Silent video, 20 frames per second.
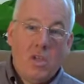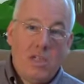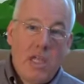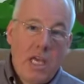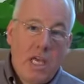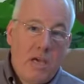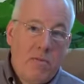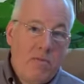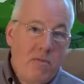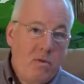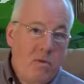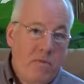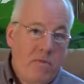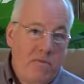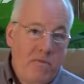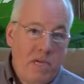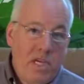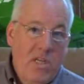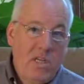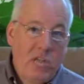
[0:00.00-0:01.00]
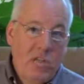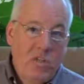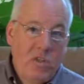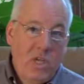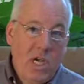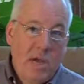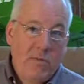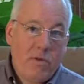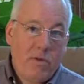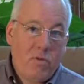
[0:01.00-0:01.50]
take them to Ephesians
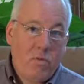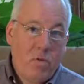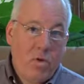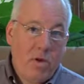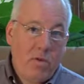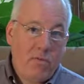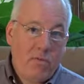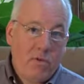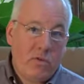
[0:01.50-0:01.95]
chapter 1,